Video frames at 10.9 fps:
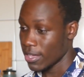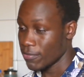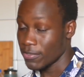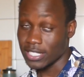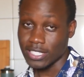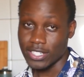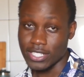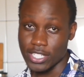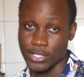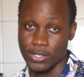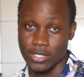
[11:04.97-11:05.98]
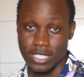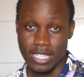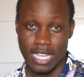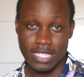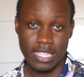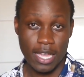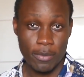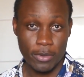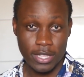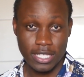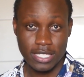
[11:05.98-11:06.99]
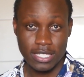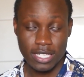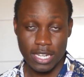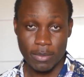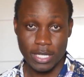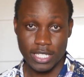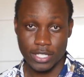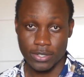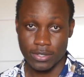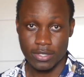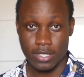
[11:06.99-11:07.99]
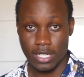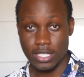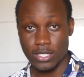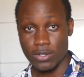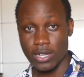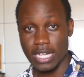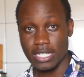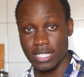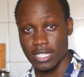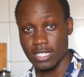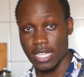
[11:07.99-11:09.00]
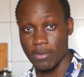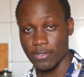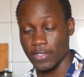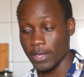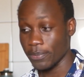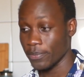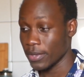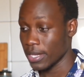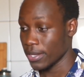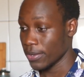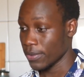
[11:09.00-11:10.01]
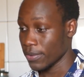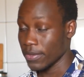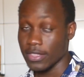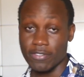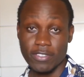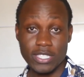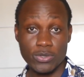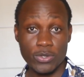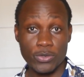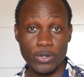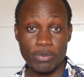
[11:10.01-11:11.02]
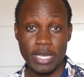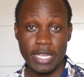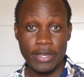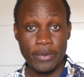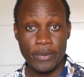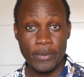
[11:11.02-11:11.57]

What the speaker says: Vectorization does come with its limitations. Let's look at some of them. The first one would be